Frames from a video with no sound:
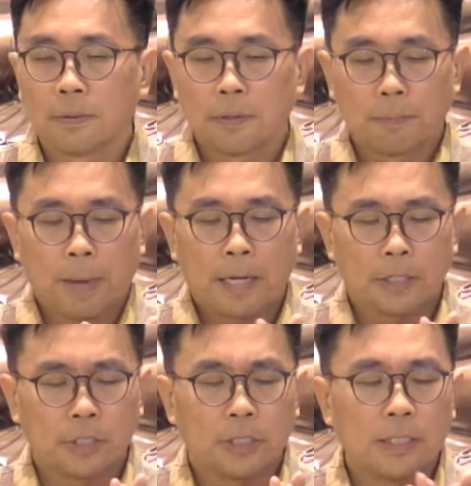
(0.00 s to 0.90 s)

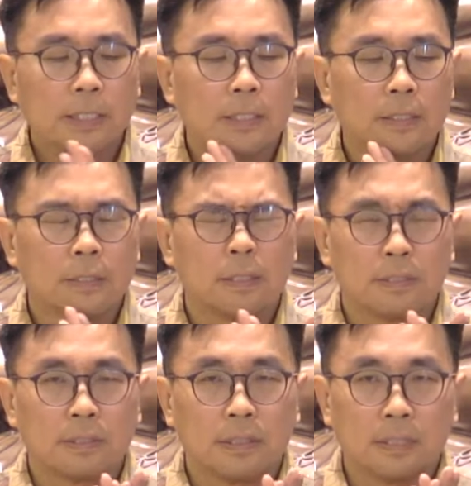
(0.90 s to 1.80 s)
partially
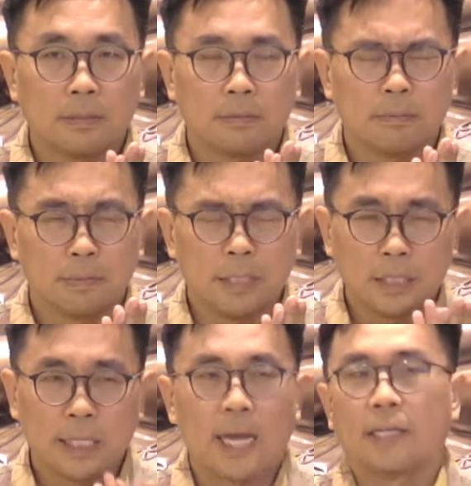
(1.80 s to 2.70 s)

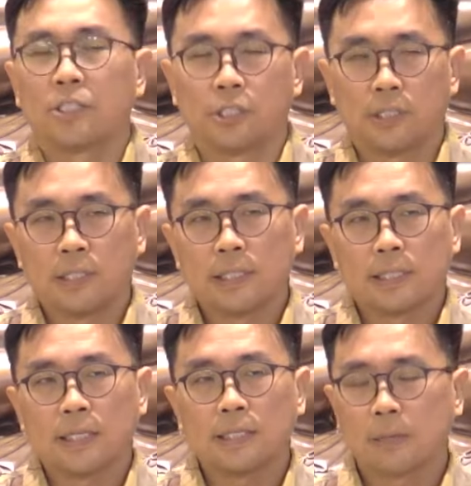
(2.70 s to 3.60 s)
detached, in the
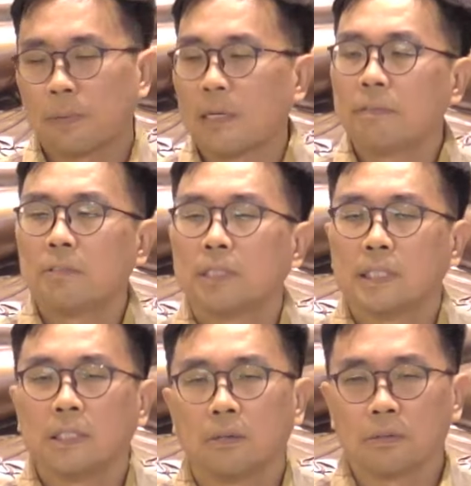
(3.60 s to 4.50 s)
sense that whatever you
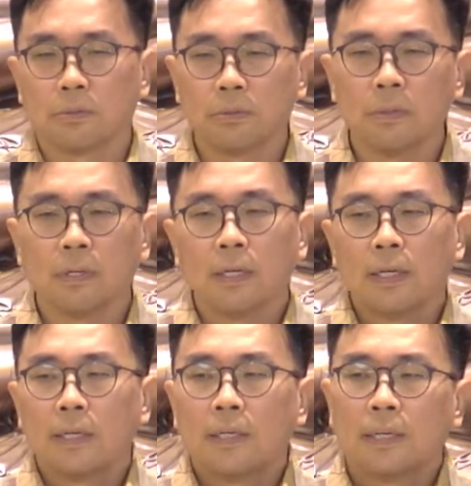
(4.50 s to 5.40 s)
see or do,
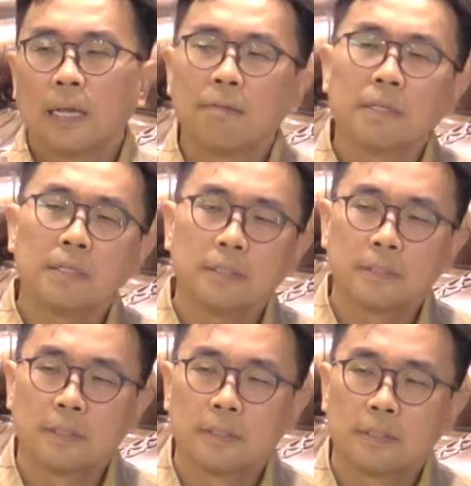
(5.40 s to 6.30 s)
never
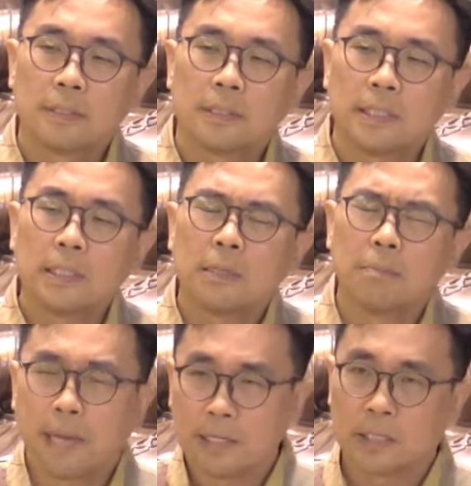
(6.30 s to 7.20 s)
see
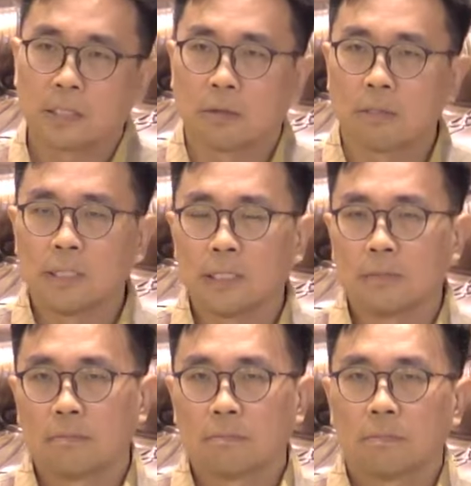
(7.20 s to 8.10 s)
them as solid.
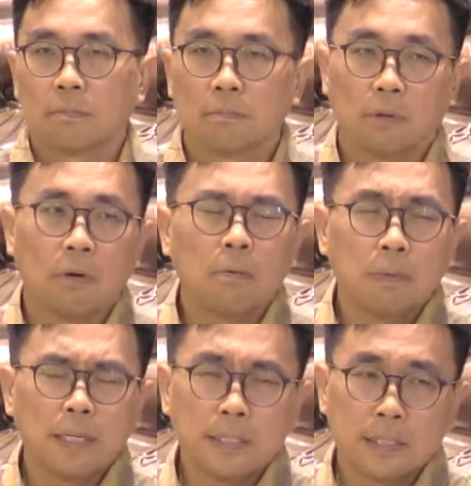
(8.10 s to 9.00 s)

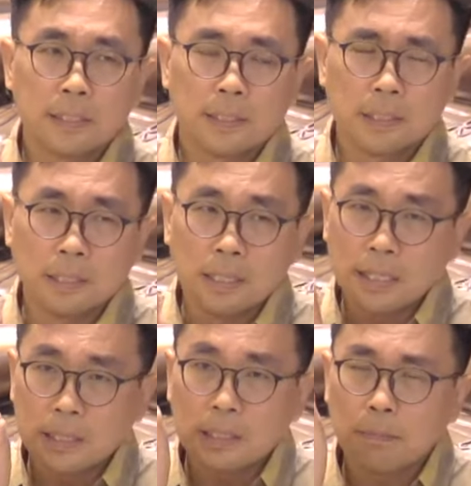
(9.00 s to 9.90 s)
Always a
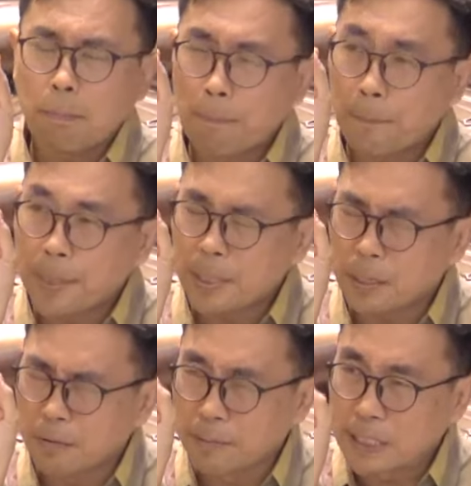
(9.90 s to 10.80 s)
little bit
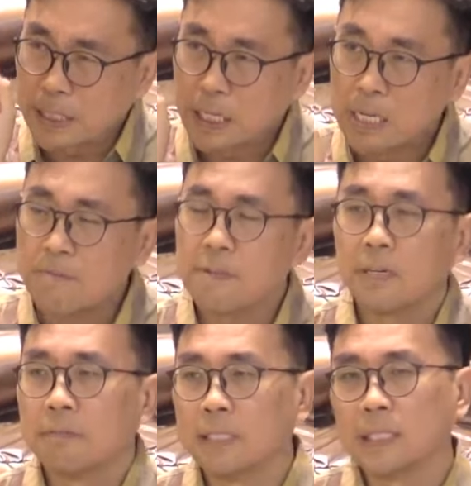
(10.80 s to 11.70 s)
of a sliver
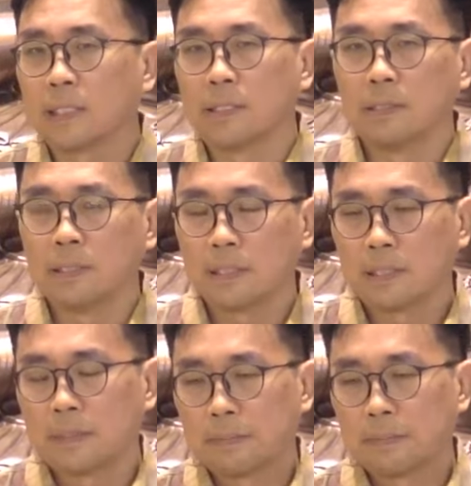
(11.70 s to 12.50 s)
of distance.